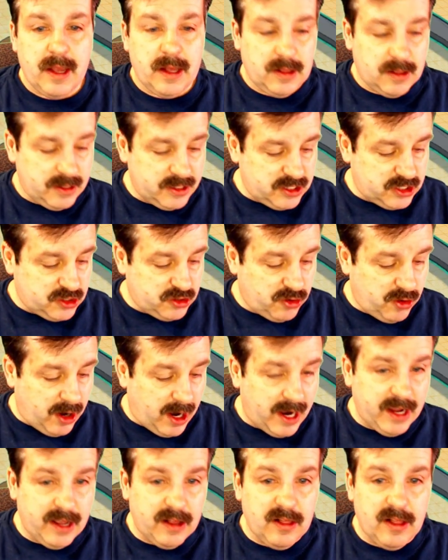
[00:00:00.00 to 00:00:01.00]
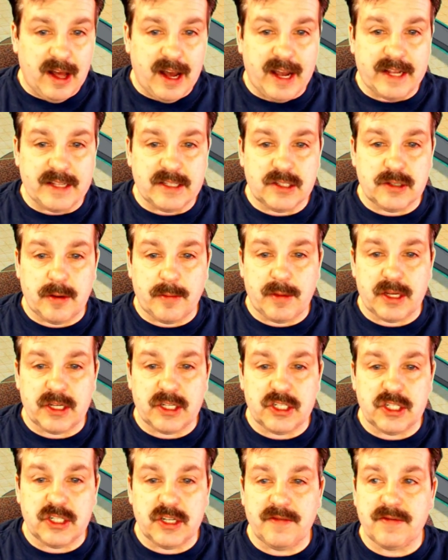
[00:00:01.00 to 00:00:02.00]
Let's try align. So I'm going to
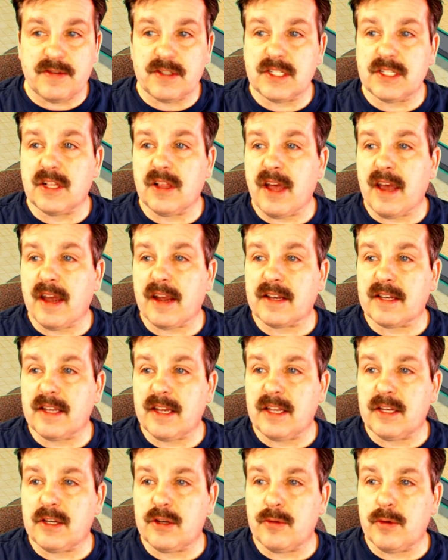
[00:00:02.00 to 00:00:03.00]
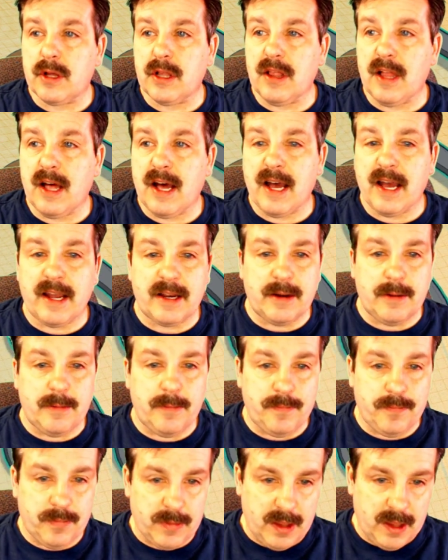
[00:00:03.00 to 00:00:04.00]
shift select and do align.
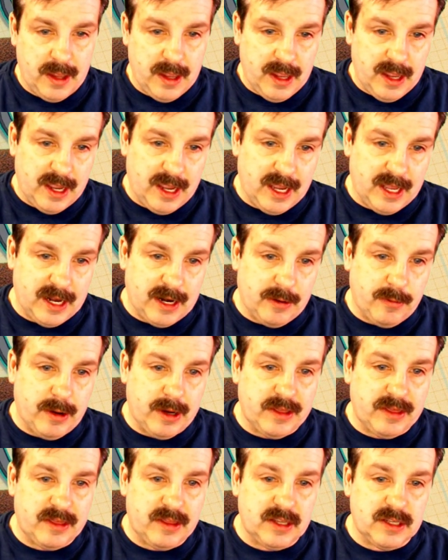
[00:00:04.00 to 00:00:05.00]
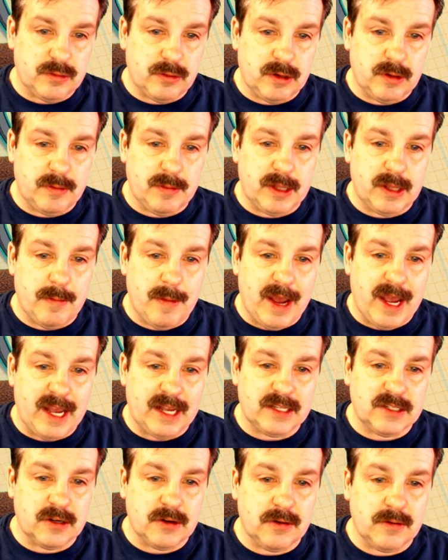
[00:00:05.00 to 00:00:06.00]
And I want this one to be the
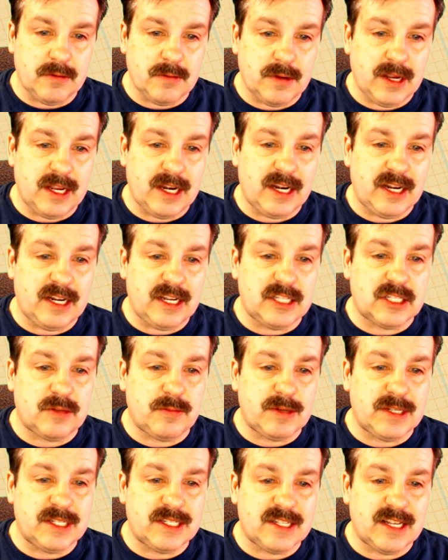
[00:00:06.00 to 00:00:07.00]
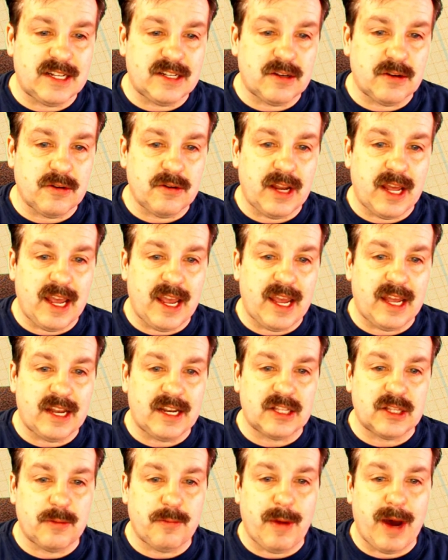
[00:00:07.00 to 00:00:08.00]
master, and it needs to be centered
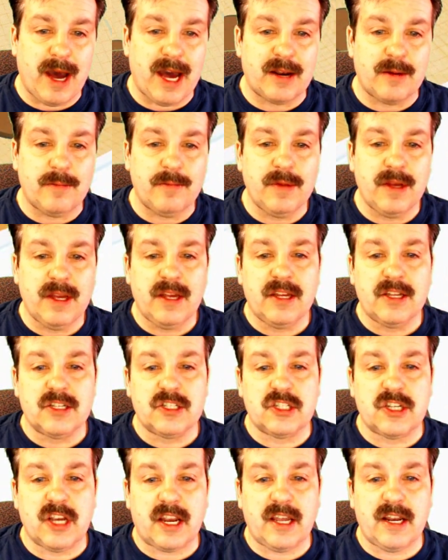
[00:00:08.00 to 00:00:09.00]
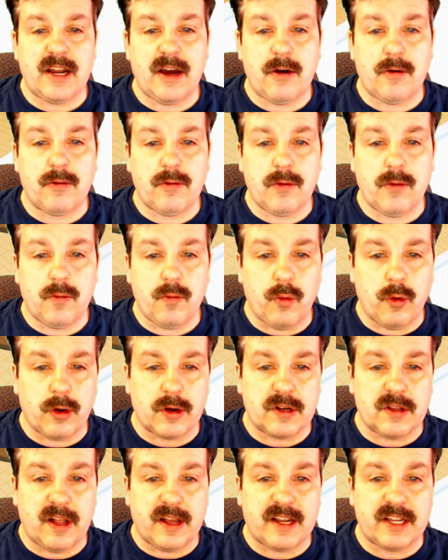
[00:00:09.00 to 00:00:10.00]
and at the bottom. Check it out.
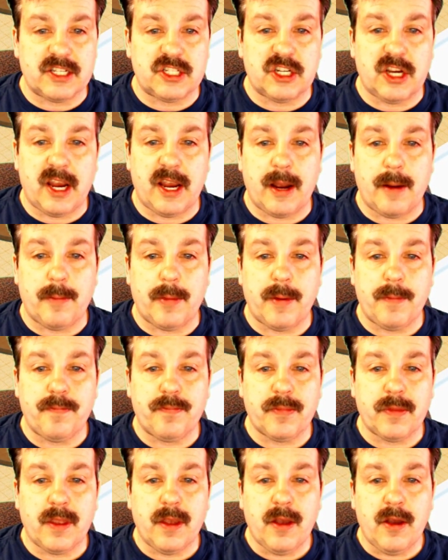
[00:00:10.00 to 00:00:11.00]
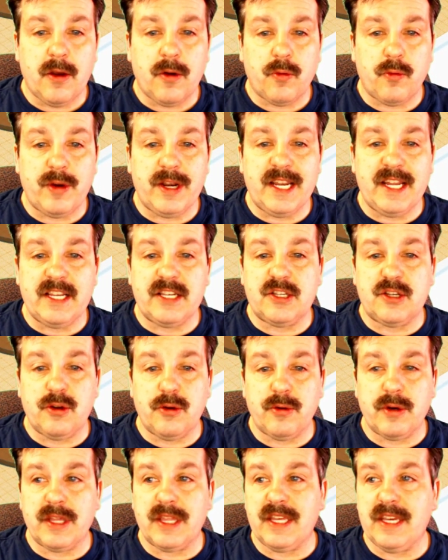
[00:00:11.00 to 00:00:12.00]
Worked like a champ. We need
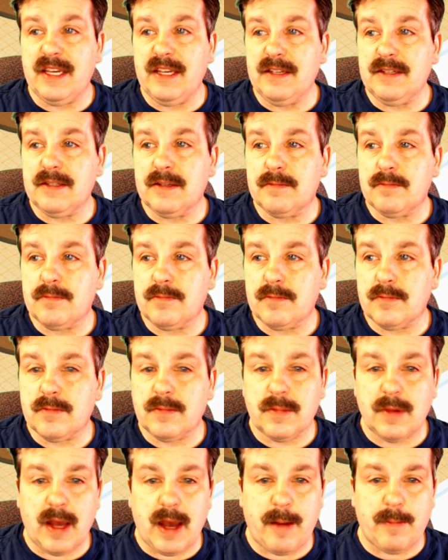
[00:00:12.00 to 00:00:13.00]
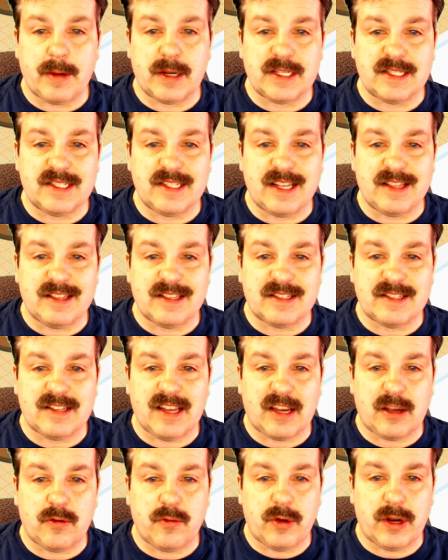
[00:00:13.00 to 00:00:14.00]
two of these. I'm going to set the
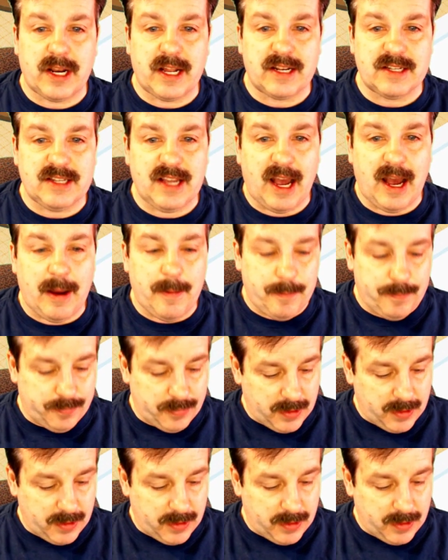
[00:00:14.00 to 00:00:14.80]
second one on top.